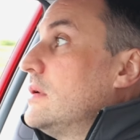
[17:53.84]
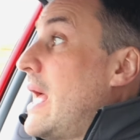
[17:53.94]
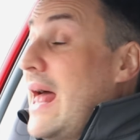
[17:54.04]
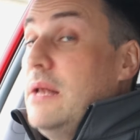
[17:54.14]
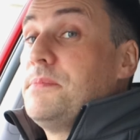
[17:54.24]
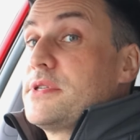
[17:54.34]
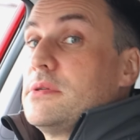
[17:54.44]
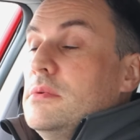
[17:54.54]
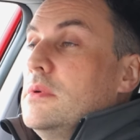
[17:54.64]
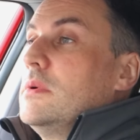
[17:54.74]

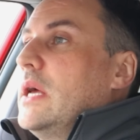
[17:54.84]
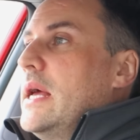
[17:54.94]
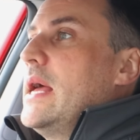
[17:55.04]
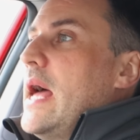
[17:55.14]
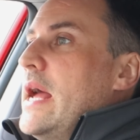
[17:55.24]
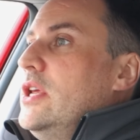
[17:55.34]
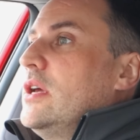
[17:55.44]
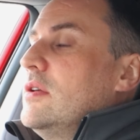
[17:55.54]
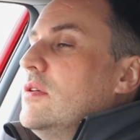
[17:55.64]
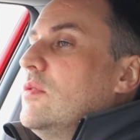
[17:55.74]
helps. And you
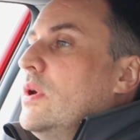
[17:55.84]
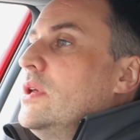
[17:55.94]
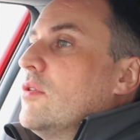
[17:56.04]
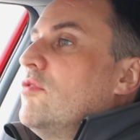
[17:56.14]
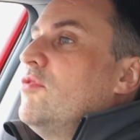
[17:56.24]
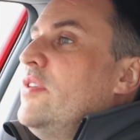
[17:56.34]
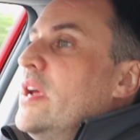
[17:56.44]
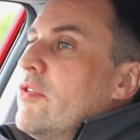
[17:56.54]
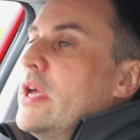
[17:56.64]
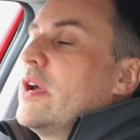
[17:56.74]
can, when you're
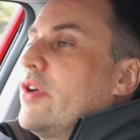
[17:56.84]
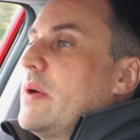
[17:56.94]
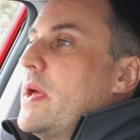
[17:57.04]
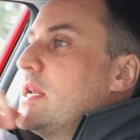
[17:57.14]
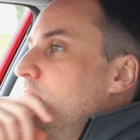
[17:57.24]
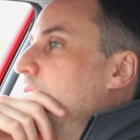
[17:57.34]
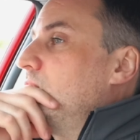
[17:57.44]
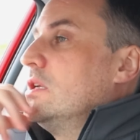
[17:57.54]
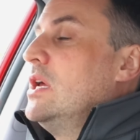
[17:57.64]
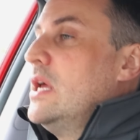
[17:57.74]
veering, if you're not paying
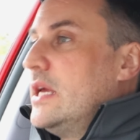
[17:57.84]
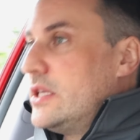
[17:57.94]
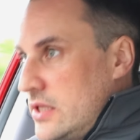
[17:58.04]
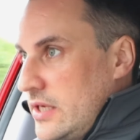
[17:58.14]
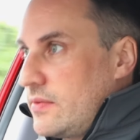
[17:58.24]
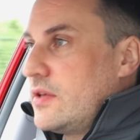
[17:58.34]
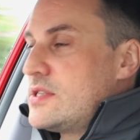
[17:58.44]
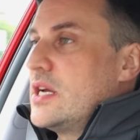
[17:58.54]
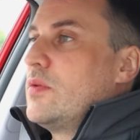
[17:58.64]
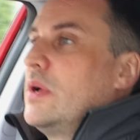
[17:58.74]
attention, the
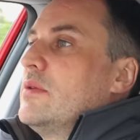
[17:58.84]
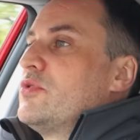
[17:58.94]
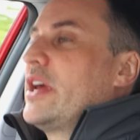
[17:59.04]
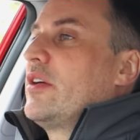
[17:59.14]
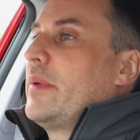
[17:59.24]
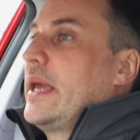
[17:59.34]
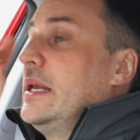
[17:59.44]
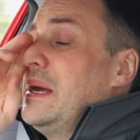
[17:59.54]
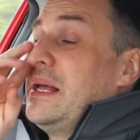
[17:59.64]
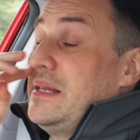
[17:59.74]
steering wheel will drag you back in.